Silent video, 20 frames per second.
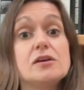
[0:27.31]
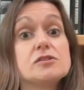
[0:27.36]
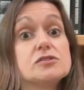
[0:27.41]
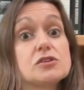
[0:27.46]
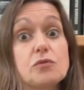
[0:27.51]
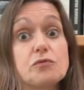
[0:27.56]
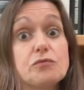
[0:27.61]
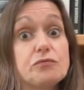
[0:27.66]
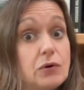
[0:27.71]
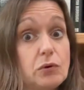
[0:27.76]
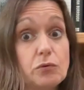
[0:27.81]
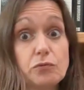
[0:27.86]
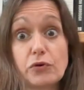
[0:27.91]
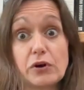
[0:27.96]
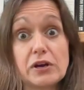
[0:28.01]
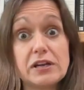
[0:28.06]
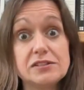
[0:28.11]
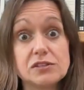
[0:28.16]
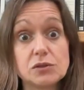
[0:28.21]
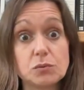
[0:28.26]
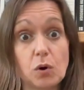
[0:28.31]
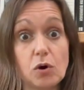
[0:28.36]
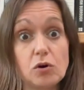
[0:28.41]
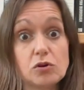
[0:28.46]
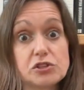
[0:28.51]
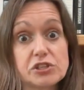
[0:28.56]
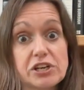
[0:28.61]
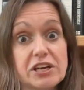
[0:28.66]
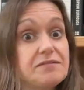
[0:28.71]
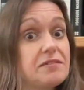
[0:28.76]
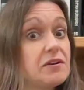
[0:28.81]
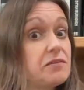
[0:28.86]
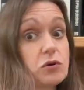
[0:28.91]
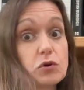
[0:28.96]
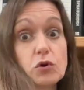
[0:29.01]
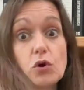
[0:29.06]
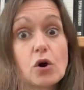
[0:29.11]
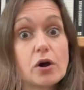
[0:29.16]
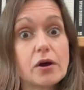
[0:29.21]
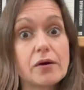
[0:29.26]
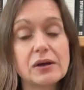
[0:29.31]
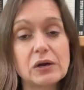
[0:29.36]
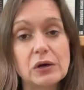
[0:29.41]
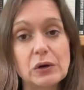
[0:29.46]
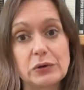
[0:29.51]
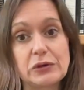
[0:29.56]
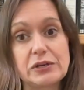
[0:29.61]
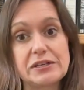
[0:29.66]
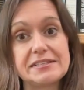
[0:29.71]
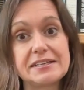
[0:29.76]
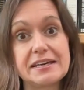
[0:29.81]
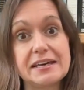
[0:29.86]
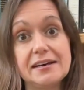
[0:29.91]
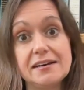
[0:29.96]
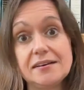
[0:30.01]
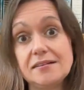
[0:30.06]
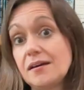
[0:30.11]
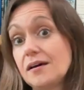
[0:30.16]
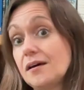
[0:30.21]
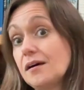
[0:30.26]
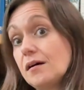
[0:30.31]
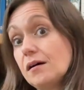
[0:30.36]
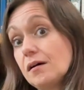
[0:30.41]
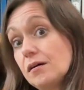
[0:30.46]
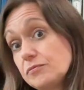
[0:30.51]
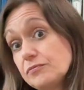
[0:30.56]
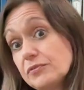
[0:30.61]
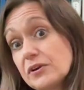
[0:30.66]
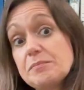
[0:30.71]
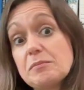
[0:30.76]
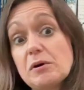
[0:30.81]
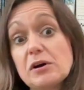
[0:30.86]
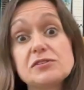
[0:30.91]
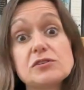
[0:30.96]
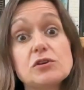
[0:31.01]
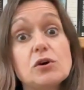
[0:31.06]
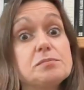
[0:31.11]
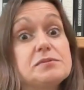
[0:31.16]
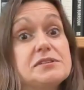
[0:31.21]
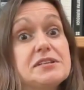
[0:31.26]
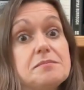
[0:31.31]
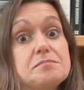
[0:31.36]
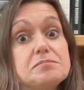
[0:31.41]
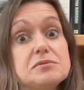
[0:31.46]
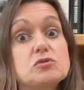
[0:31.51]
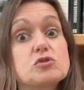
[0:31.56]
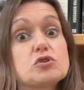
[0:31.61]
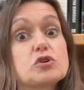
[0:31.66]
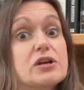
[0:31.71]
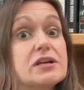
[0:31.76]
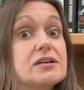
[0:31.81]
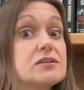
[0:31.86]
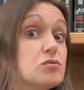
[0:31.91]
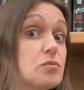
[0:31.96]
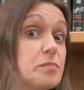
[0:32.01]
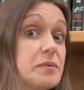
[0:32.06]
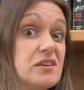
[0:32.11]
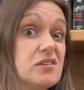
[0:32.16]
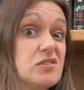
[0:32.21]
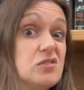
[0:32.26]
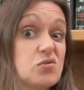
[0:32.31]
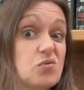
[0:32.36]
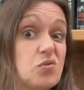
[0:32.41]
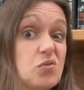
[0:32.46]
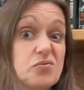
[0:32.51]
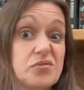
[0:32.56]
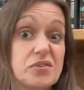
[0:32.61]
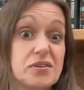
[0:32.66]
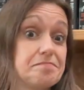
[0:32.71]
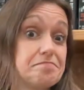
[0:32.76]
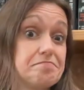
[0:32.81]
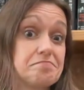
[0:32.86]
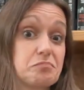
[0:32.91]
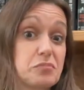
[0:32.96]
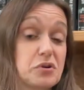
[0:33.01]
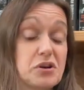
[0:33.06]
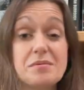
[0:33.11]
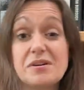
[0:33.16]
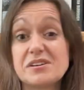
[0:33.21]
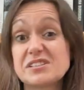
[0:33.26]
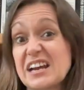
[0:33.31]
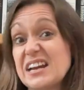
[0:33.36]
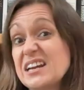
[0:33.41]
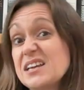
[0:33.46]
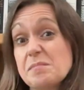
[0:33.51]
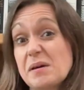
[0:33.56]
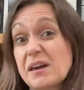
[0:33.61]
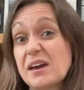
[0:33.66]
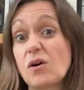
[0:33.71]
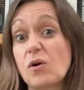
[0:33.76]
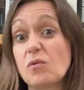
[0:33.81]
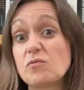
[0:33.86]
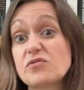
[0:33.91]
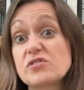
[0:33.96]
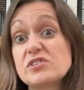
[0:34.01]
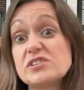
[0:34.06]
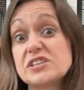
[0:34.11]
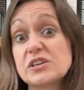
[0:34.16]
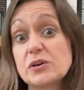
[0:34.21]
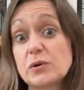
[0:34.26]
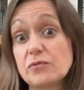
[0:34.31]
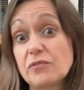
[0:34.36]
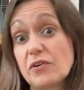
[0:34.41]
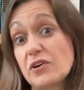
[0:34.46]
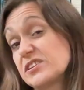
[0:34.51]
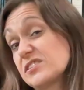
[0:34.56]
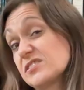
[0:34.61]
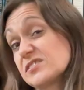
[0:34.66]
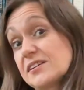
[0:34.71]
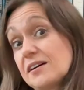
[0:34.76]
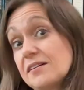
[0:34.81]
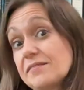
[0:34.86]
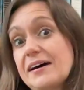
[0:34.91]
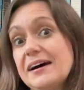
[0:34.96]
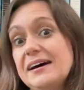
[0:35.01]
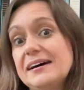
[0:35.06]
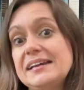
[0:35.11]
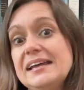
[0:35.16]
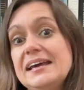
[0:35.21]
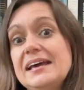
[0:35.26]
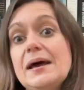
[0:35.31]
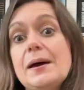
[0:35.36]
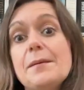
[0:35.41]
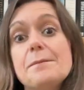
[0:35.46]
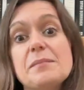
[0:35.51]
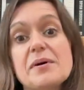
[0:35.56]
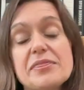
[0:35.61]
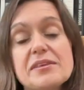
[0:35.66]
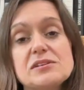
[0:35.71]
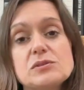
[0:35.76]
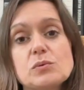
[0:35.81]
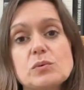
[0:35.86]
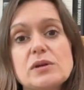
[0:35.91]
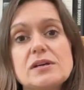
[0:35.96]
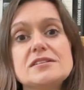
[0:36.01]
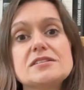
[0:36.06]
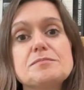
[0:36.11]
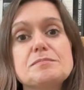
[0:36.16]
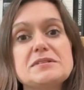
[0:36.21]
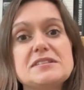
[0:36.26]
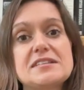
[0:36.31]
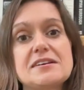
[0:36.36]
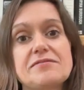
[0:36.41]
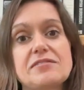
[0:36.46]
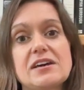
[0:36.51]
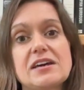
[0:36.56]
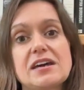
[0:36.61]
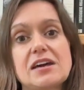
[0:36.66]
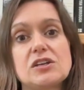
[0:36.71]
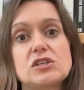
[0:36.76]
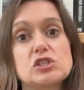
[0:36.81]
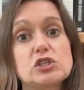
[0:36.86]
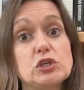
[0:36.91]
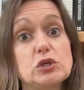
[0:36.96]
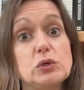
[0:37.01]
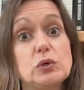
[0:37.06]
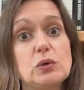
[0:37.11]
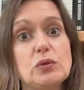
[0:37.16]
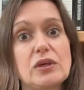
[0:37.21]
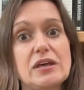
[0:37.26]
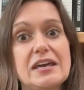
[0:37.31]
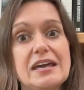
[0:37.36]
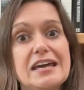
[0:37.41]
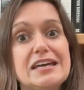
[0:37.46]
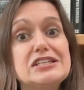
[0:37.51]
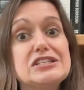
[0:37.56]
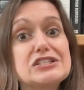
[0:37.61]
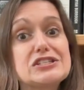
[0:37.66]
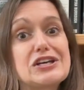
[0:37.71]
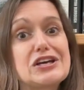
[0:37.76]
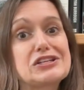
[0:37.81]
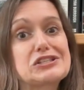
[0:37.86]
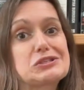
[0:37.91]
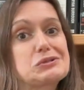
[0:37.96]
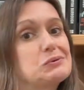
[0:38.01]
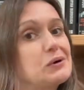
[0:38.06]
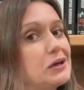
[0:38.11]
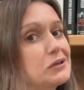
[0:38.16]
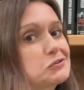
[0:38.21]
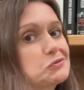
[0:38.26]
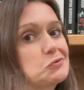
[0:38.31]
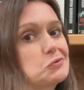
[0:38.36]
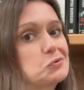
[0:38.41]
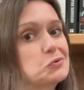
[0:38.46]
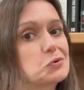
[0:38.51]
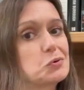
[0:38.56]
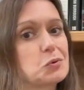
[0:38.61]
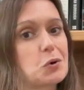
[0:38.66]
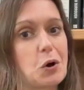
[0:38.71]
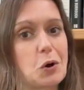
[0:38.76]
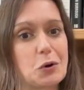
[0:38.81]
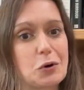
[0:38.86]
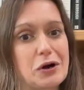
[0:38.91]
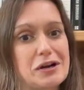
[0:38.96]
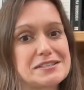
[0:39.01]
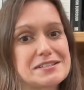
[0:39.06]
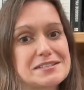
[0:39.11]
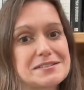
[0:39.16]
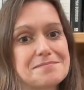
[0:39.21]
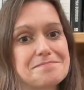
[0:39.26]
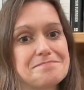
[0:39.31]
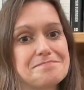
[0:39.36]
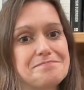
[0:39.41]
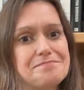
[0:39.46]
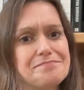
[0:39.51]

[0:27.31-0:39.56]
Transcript: So feel free to watch, even if you're not going along this year. Hopefully my top tips and tricks will be useful for pretty much any big conference you find yourself at, but this one is specific to the International Astronautical Congress.